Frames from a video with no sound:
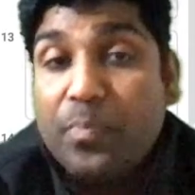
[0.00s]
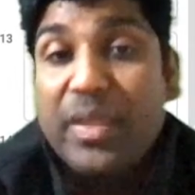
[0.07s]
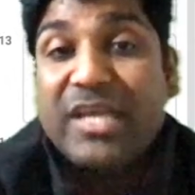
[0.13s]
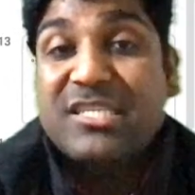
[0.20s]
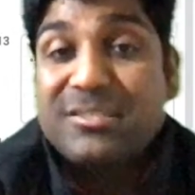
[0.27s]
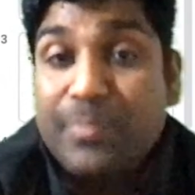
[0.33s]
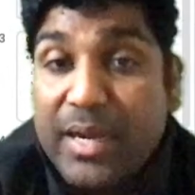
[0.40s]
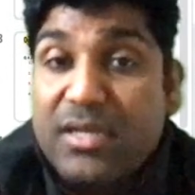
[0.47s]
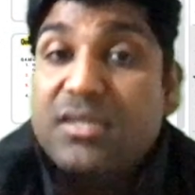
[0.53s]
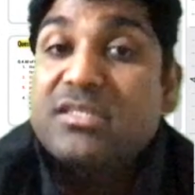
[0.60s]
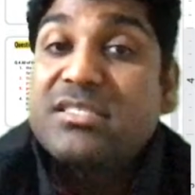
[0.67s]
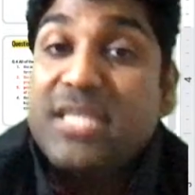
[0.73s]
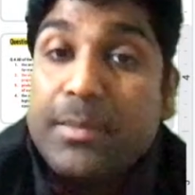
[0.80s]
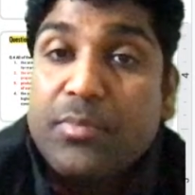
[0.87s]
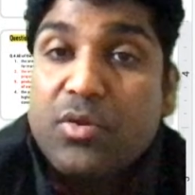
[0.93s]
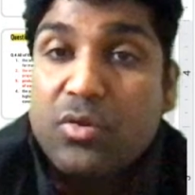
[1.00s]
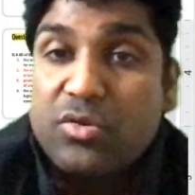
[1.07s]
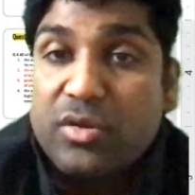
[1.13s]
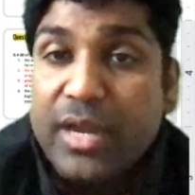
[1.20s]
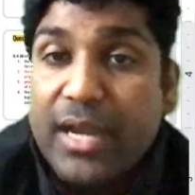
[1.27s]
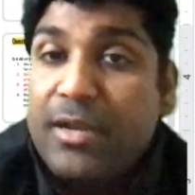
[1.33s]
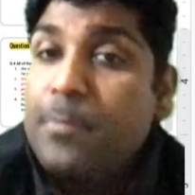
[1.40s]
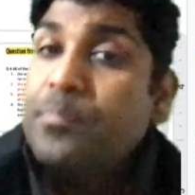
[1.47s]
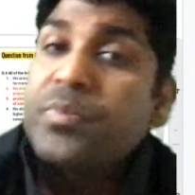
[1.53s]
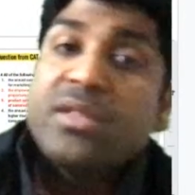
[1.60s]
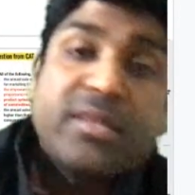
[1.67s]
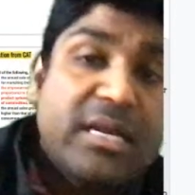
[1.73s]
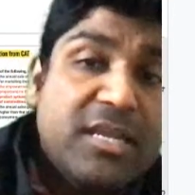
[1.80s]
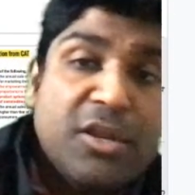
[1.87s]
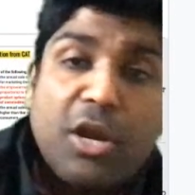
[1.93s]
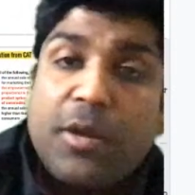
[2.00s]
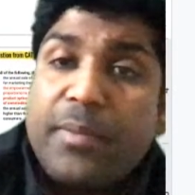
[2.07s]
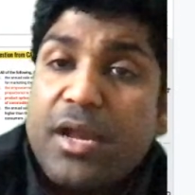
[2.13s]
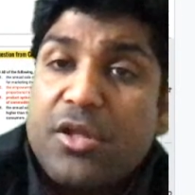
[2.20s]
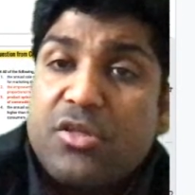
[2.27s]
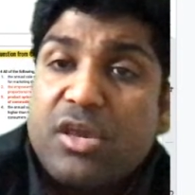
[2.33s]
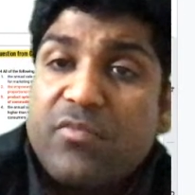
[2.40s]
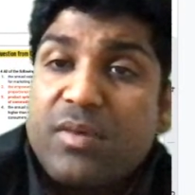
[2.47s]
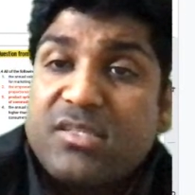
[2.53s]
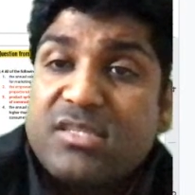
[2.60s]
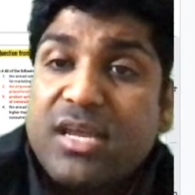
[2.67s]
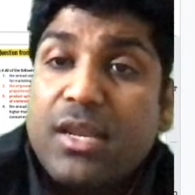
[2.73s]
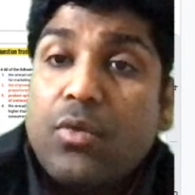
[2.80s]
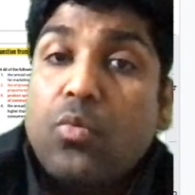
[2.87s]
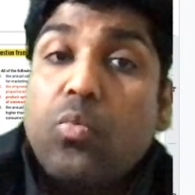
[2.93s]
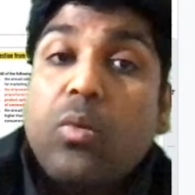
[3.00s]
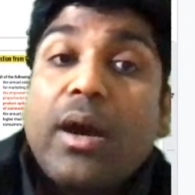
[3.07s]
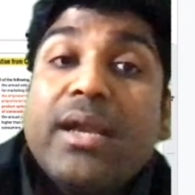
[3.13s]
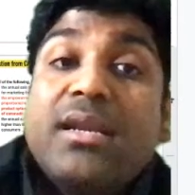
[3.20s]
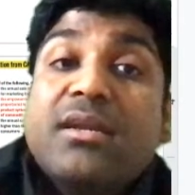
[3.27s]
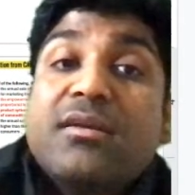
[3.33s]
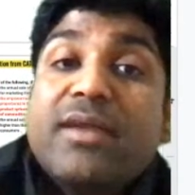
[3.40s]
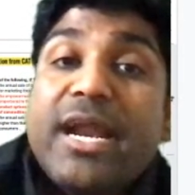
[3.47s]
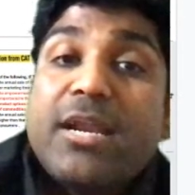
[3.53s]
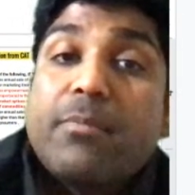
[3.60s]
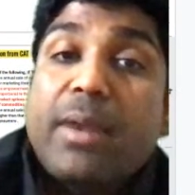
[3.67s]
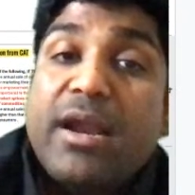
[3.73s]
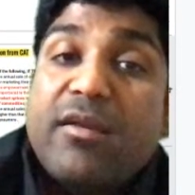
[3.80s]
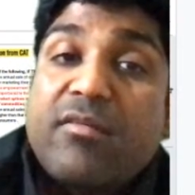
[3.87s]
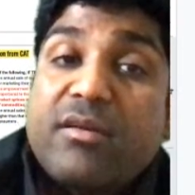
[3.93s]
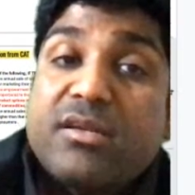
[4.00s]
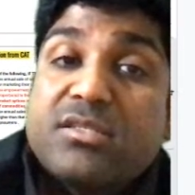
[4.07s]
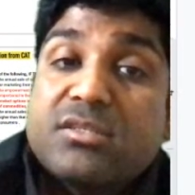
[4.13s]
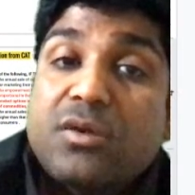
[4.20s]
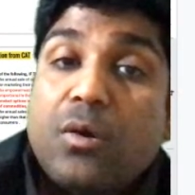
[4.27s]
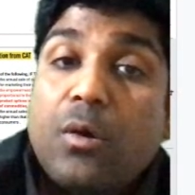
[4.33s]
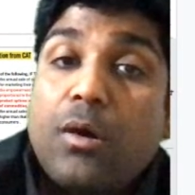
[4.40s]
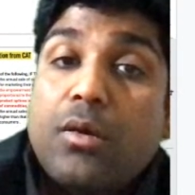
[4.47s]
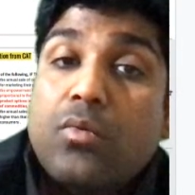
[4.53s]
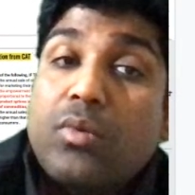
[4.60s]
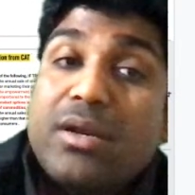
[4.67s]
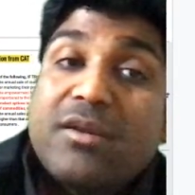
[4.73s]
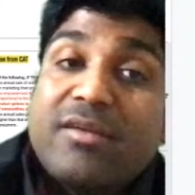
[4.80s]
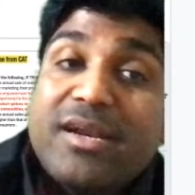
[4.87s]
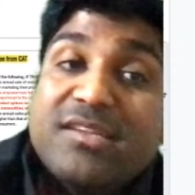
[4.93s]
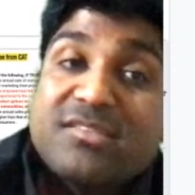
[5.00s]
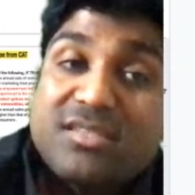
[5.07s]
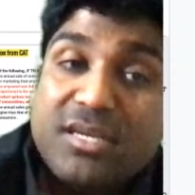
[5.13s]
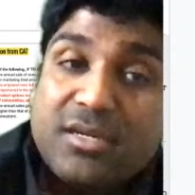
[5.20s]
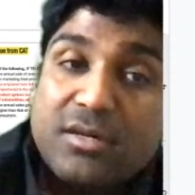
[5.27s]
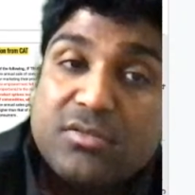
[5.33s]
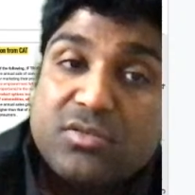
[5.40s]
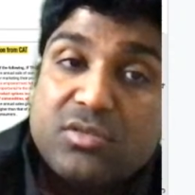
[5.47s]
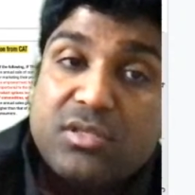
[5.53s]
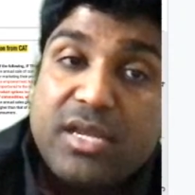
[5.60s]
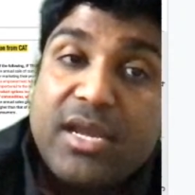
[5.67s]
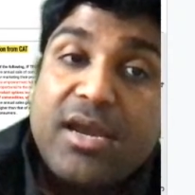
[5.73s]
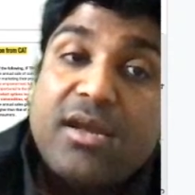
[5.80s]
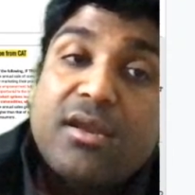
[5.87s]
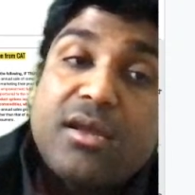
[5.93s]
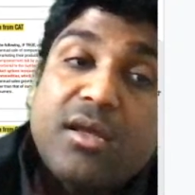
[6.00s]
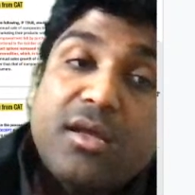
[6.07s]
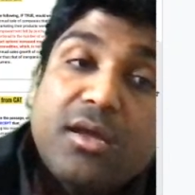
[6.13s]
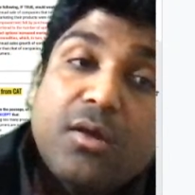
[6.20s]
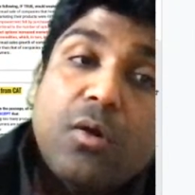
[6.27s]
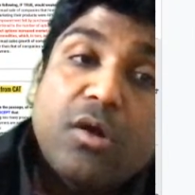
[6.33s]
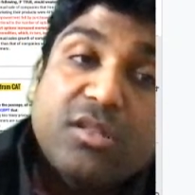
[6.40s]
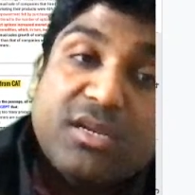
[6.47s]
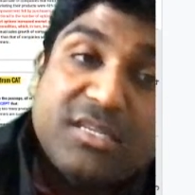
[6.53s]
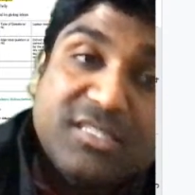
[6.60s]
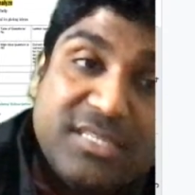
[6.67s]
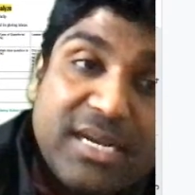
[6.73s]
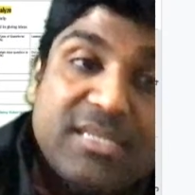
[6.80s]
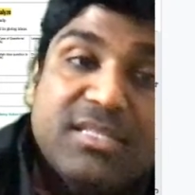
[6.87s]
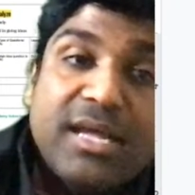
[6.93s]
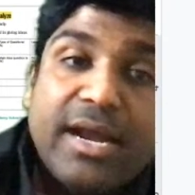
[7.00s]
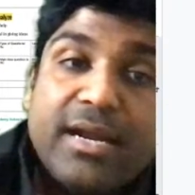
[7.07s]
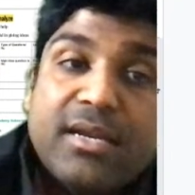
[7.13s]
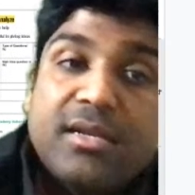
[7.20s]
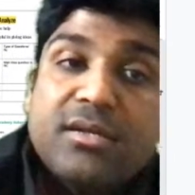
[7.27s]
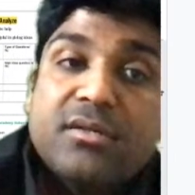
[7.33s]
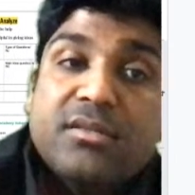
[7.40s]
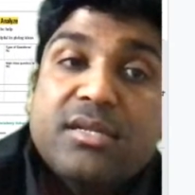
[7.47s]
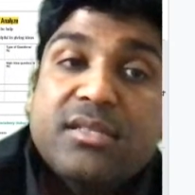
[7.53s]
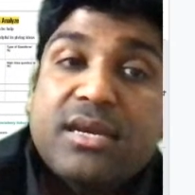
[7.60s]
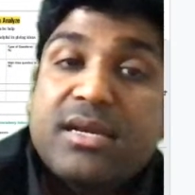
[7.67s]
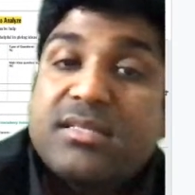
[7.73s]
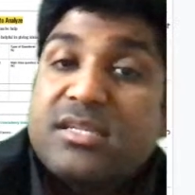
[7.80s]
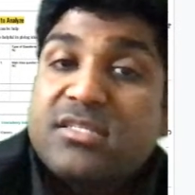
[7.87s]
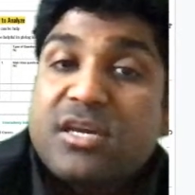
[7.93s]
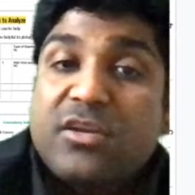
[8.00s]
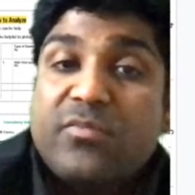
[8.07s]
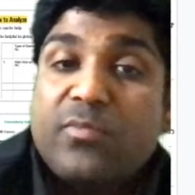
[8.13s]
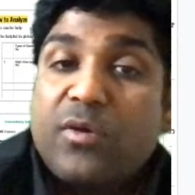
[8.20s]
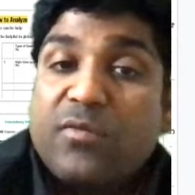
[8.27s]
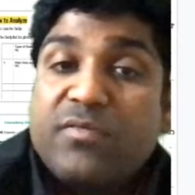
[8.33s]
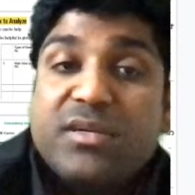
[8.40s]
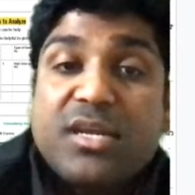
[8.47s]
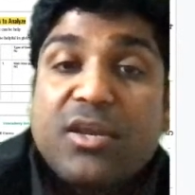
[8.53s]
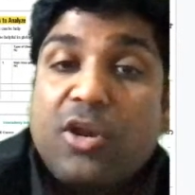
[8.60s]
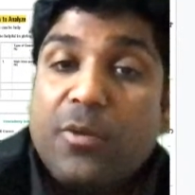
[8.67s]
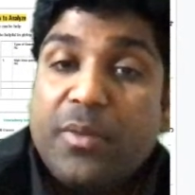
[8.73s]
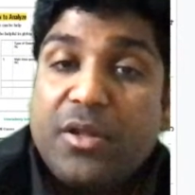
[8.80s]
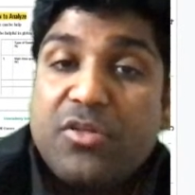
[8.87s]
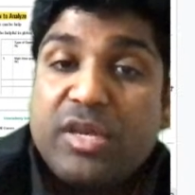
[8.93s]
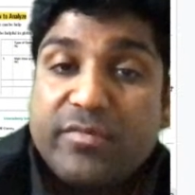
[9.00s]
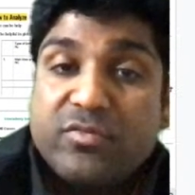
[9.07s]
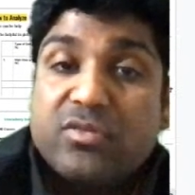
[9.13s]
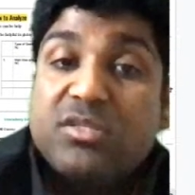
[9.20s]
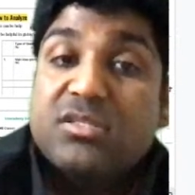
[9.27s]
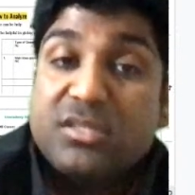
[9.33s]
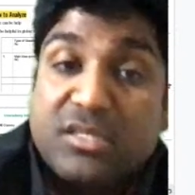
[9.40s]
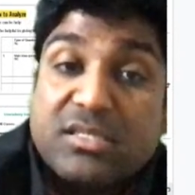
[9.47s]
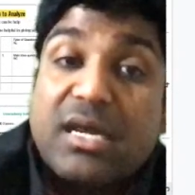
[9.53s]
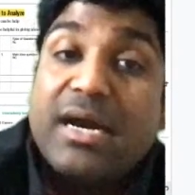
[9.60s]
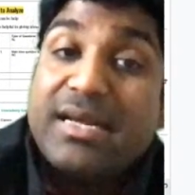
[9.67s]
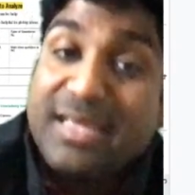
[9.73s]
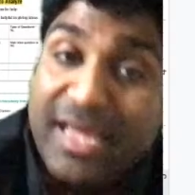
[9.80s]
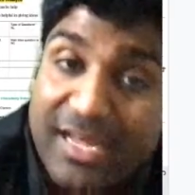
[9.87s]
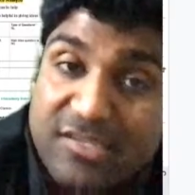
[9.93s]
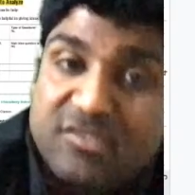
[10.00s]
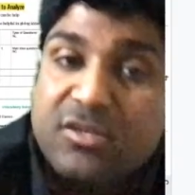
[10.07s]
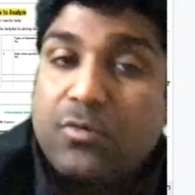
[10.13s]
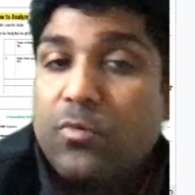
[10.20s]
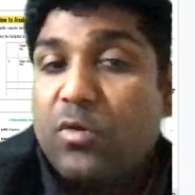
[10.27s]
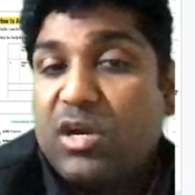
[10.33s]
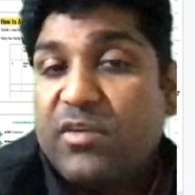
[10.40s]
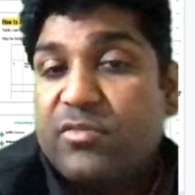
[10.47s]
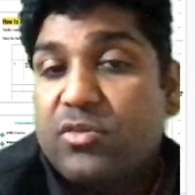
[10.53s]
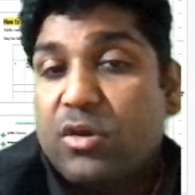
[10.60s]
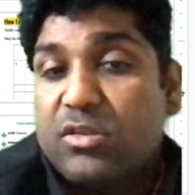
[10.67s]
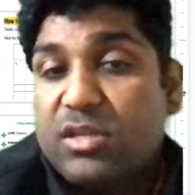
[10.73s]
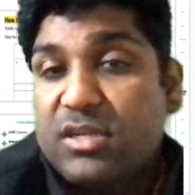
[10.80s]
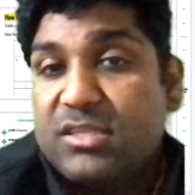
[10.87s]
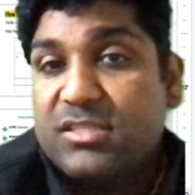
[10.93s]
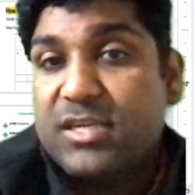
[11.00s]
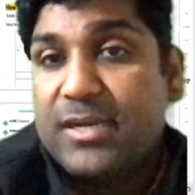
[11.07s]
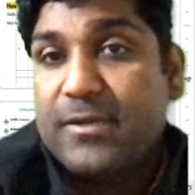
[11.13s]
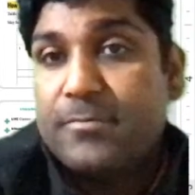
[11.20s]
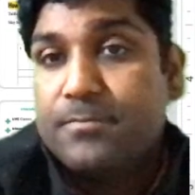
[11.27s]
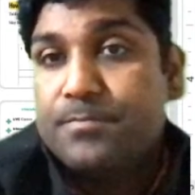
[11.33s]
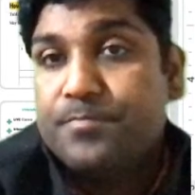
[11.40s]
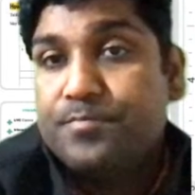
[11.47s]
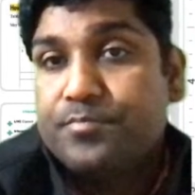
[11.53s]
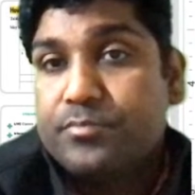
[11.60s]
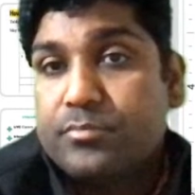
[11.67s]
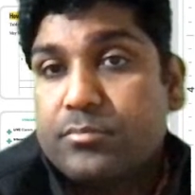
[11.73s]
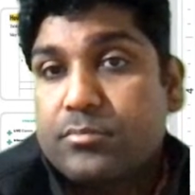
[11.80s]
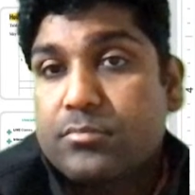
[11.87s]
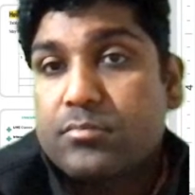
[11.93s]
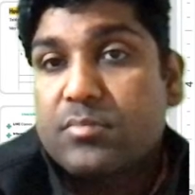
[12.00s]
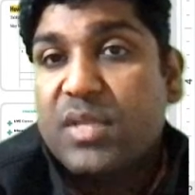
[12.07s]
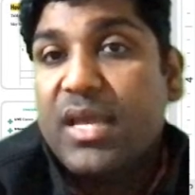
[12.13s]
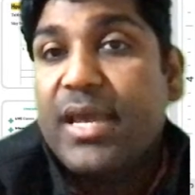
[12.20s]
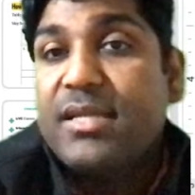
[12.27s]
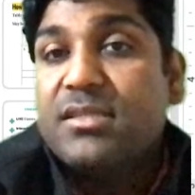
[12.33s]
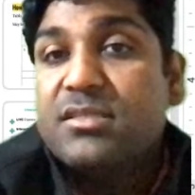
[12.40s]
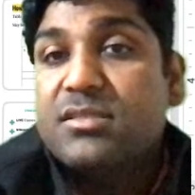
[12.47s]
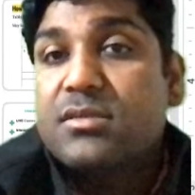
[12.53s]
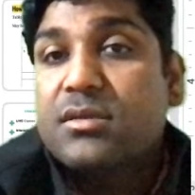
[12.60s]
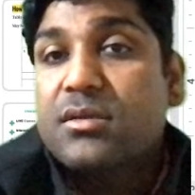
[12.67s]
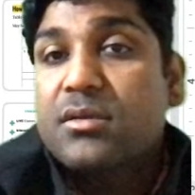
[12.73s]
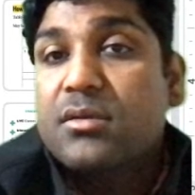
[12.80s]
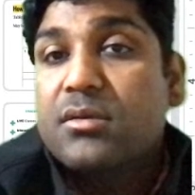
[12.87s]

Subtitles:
expect a steep growth rate that cannot be achieved by selling one great mattress or one great sneaker. So author has said that this kind of profit cannot be achieved. So this is against whatever the author has said. Hence,